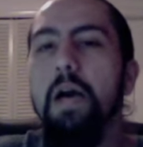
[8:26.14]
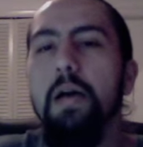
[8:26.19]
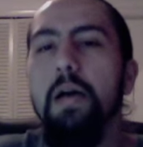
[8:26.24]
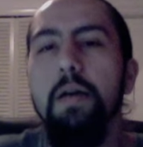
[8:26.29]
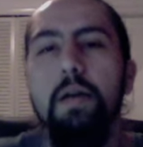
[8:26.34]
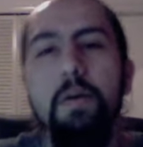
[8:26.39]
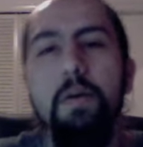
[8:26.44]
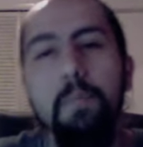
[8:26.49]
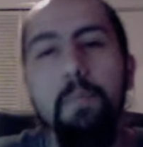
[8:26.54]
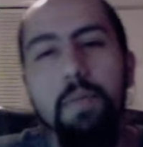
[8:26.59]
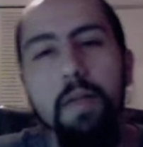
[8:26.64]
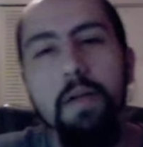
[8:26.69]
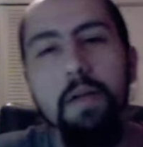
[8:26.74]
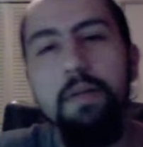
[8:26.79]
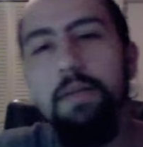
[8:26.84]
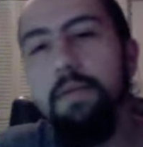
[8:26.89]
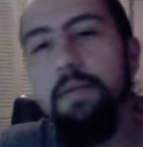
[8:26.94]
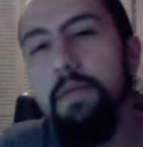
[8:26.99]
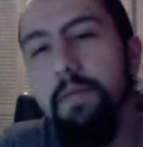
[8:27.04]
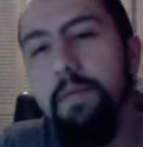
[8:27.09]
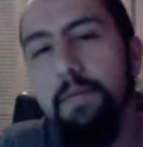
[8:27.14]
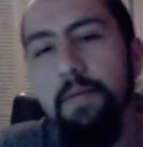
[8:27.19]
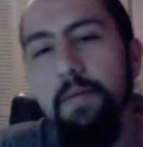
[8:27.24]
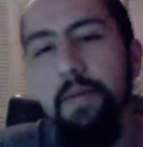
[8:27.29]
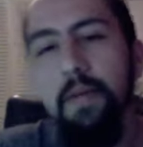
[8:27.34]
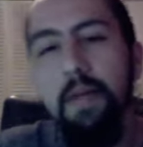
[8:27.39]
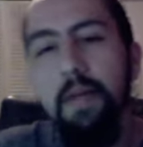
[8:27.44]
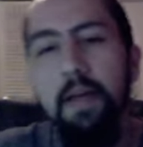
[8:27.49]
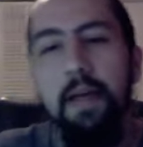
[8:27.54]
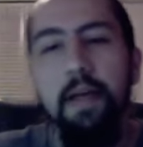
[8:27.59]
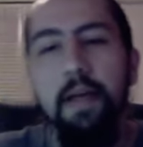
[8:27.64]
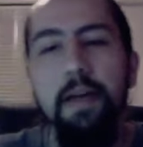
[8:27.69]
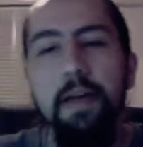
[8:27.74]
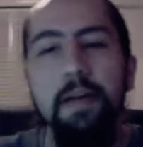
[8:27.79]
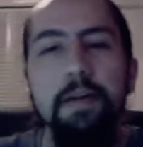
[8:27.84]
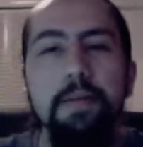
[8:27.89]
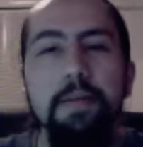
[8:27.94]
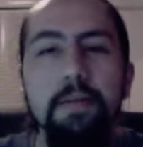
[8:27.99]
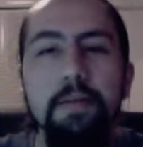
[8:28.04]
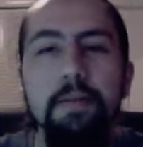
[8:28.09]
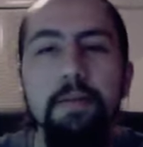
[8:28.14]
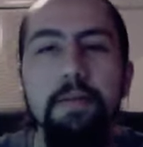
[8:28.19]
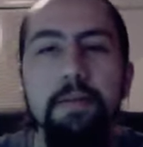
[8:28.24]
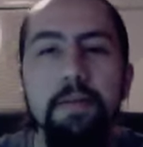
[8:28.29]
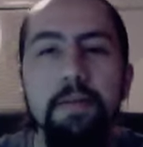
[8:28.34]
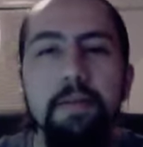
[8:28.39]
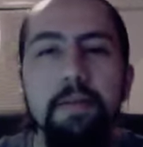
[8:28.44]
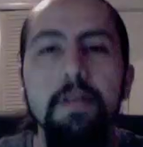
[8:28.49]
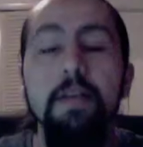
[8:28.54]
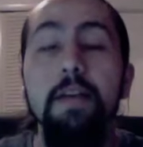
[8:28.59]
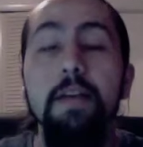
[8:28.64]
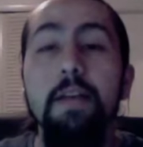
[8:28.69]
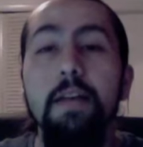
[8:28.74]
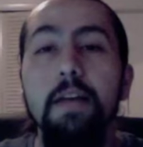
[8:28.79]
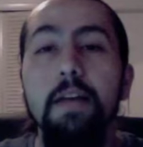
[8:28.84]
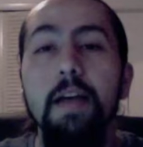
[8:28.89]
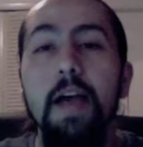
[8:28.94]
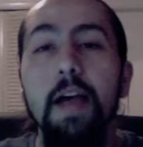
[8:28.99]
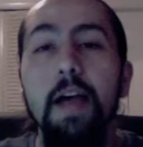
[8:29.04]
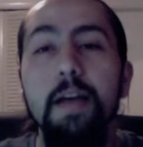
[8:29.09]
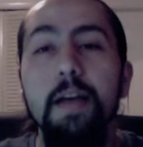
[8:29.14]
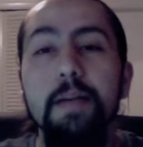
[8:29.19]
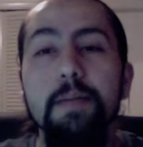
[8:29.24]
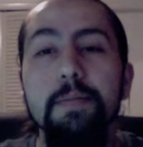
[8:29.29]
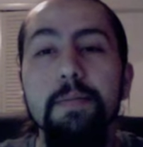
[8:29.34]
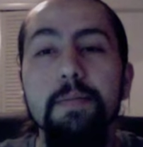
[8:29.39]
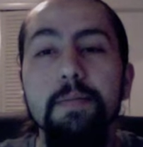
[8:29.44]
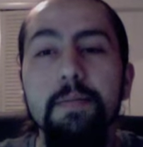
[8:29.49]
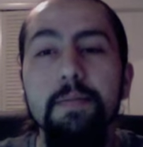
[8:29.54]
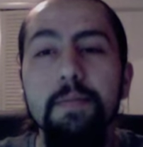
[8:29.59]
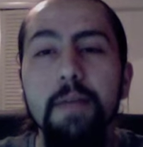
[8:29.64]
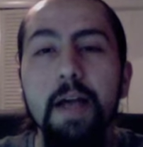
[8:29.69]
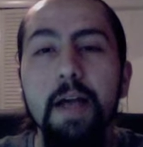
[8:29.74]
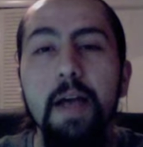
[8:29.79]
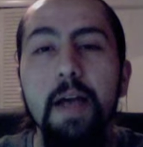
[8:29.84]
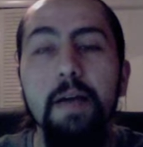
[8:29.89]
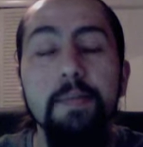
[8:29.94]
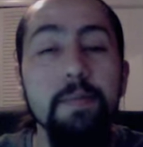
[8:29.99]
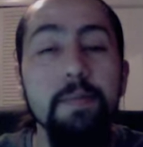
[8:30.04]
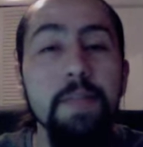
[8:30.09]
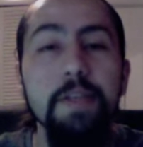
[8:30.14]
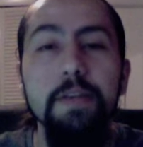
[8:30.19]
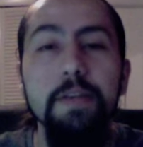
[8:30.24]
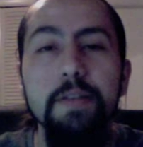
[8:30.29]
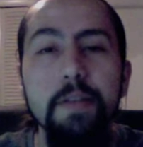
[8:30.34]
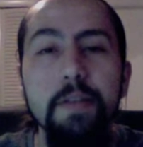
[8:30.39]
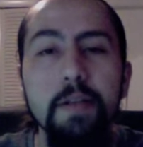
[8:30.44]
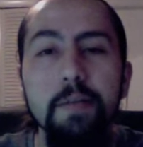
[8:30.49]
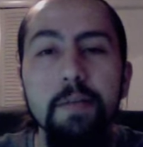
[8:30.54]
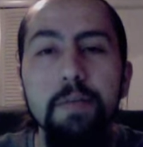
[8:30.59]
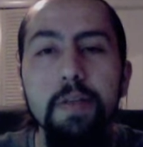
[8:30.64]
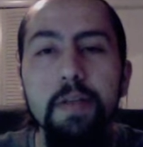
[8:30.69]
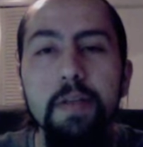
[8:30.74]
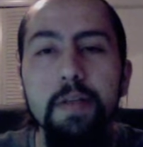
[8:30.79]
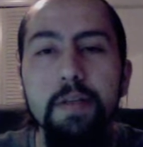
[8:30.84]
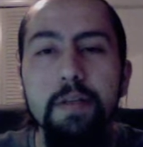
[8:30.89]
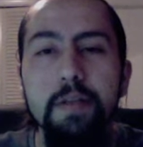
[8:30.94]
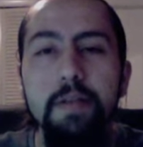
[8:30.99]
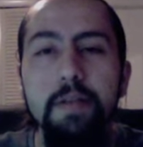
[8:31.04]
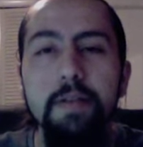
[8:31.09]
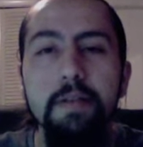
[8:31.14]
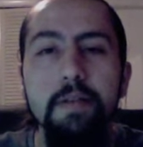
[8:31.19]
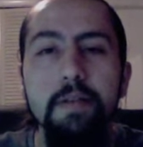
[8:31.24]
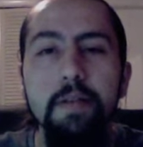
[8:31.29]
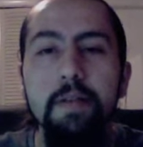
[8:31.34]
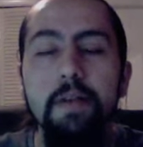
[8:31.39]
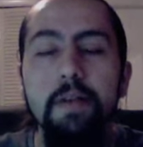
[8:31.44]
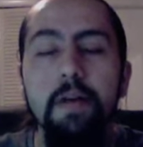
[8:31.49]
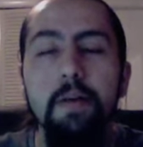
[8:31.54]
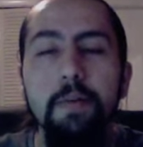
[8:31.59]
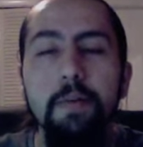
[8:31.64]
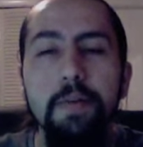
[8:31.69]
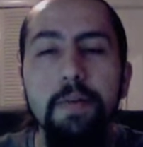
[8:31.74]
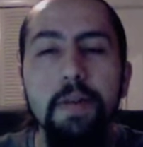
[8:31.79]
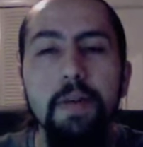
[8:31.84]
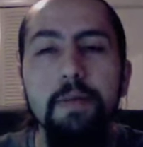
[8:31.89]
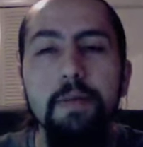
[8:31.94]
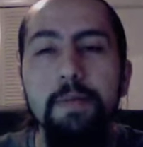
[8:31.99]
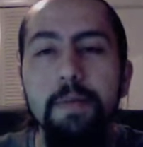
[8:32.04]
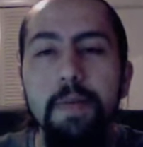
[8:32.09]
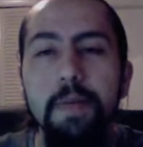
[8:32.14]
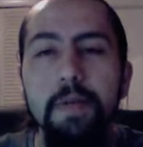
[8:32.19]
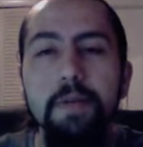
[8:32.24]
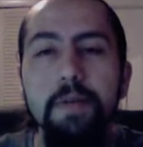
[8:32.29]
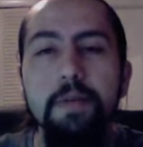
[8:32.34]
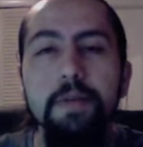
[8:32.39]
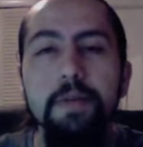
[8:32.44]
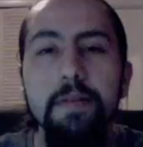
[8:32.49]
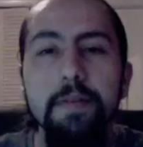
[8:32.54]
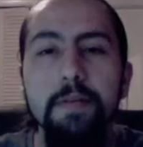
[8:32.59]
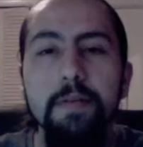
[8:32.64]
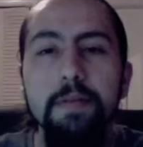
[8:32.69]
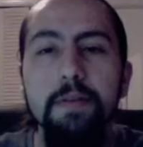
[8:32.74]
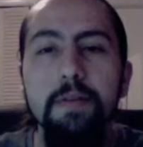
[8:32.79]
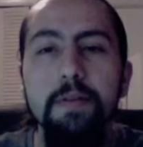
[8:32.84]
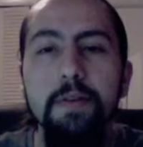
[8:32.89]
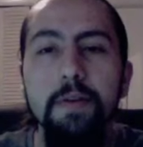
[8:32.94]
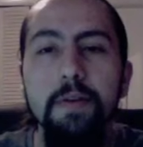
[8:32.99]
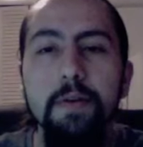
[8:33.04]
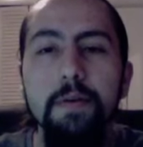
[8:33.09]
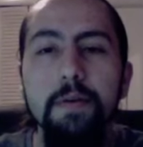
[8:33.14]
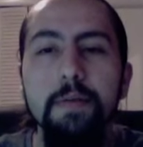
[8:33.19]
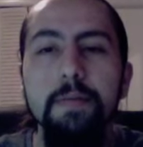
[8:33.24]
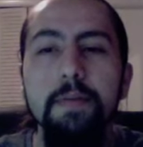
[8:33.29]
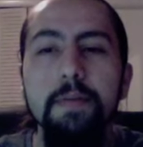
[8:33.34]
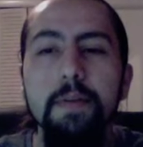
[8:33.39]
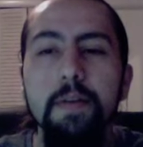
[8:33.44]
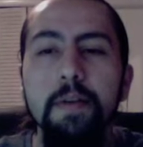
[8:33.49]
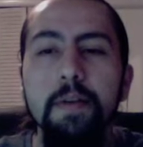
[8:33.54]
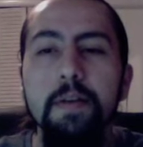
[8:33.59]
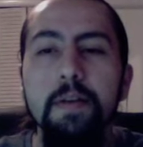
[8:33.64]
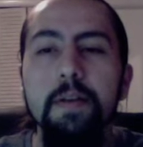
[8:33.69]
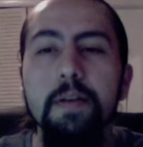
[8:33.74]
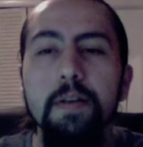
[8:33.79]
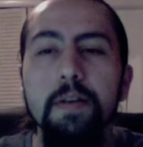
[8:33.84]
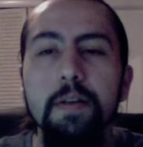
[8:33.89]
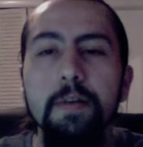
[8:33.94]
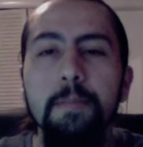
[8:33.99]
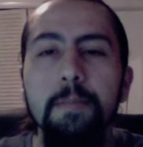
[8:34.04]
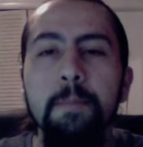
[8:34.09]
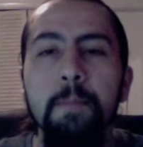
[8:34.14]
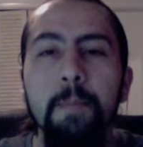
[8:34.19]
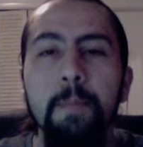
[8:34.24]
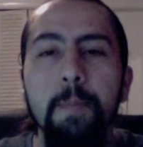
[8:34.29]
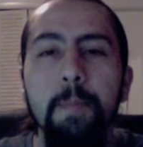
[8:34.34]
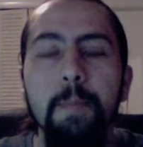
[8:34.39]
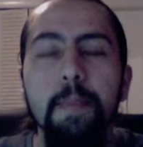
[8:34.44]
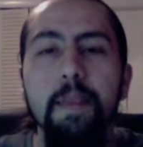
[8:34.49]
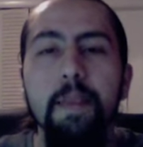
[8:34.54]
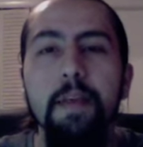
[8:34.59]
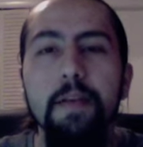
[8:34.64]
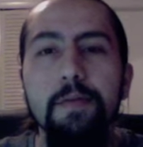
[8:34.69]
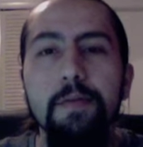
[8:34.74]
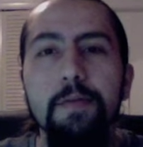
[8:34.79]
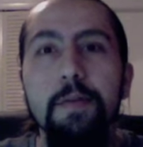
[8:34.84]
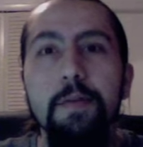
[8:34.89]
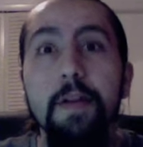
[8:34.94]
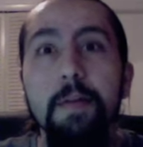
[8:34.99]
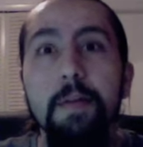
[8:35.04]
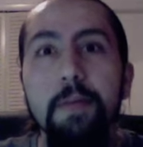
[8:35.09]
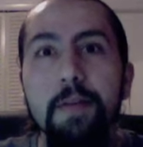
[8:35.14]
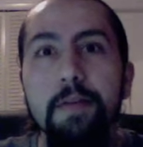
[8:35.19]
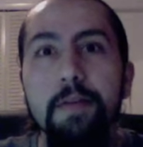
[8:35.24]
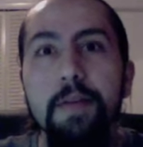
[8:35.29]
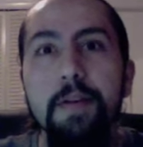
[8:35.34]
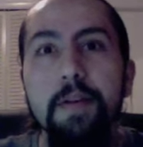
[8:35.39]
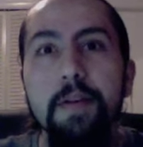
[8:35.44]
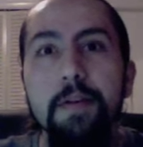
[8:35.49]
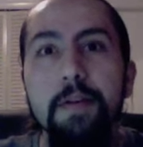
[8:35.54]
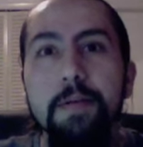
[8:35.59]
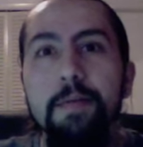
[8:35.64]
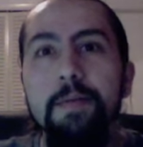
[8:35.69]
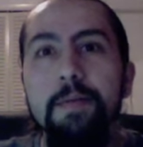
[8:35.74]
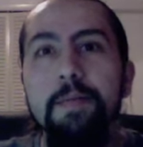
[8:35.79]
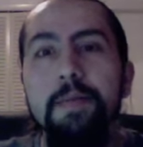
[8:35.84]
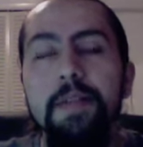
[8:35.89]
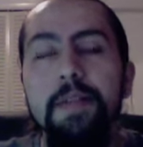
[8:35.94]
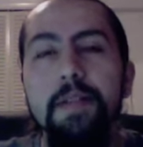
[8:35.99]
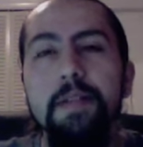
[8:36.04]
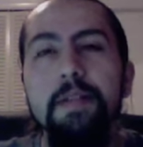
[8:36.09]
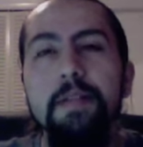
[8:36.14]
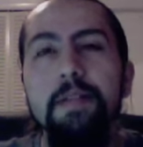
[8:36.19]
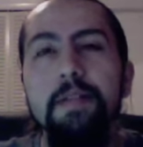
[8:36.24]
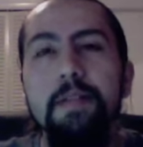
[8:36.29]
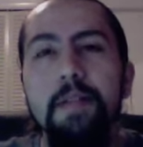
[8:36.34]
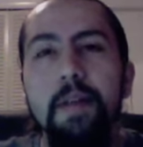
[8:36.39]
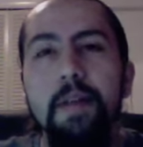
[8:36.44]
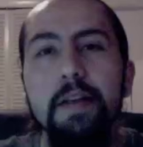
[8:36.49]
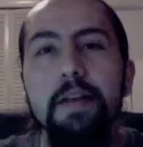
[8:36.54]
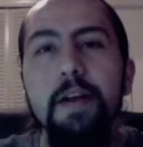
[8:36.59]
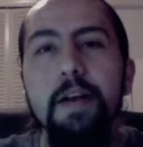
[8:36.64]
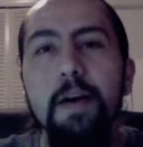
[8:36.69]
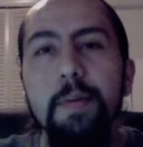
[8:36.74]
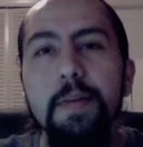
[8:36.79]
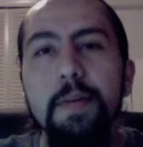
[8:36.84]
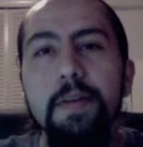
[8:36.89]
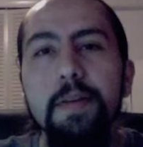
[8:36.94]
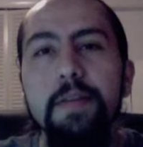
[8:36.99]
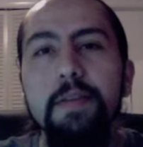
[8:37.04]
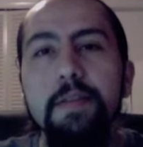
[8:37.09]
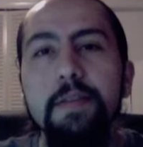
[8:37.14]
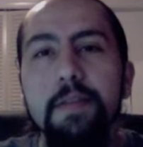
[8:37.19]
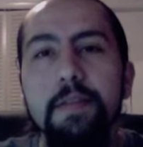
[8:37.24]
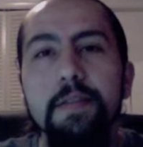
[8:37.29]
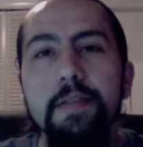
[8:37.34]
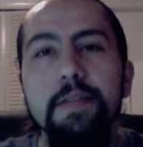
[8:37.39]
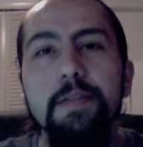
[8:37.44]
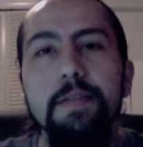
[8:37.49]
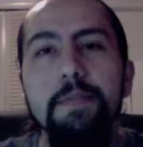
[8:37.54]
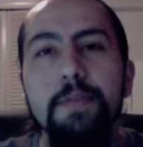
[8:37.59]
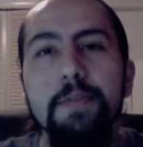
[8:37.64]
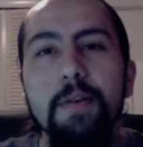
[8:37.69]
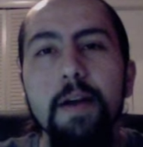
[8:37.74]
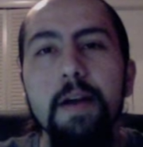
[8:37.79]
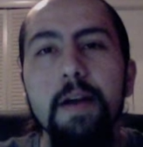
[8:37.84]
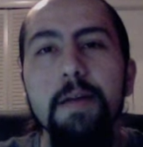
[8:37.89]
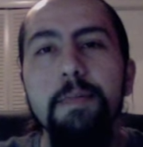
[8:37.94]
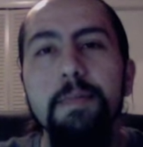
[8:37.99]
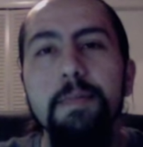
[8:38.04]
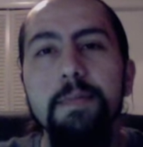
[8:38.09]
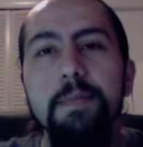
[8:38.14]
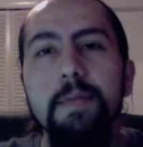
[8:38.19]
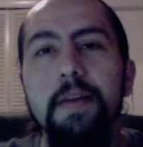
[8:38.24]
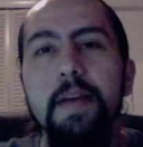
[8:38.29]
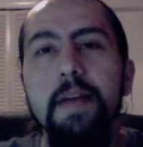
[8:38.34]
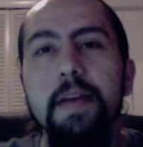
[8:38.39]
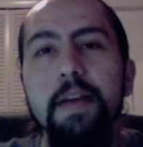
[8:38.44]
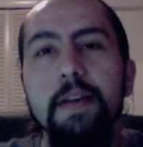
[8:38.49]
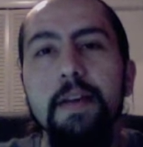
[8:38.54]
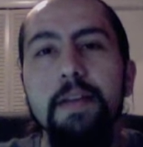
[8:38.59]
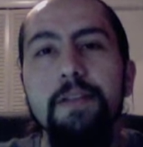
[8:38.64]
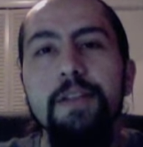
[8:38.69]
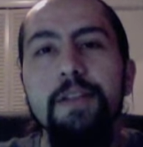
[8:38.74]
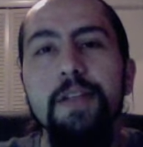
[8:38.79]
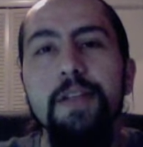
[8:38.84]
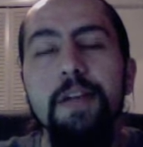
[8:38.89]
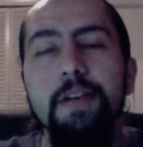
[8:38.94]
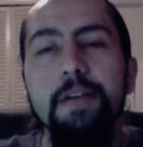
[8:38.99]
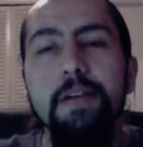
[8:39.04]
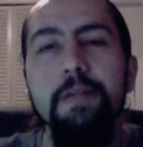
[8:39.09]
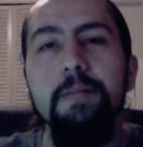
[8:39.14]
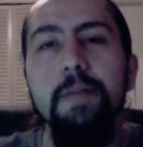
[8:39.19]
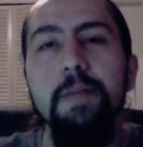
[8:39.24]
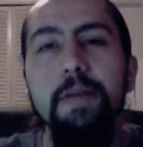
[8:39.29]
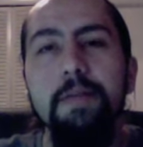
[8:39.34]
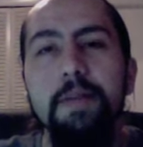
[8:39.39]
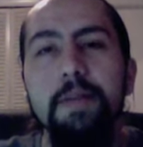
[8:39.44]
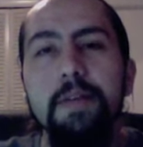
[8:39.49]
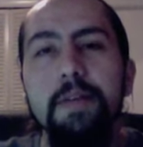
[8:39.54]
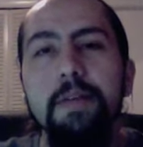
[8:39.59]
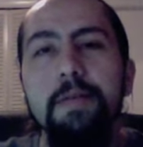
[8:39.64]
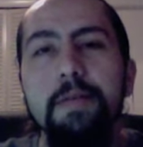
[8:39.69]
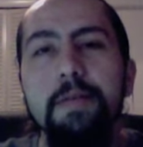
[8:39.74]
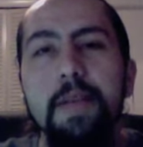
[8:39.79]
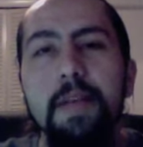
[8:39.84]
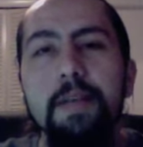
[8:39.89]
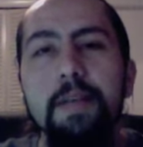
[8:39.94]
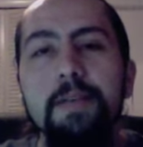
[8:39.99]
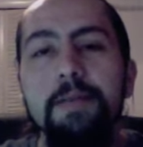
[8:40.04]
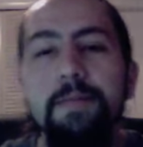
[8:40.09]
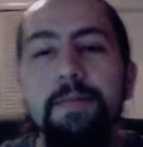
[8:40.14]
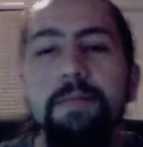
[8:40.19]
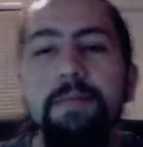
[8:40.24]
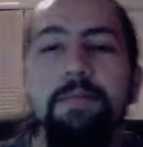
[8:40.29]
unplugged. And I'm here to unplug it along with everyone else. So if you like my video, please like, comment, subscribe, and share my video. Thank you.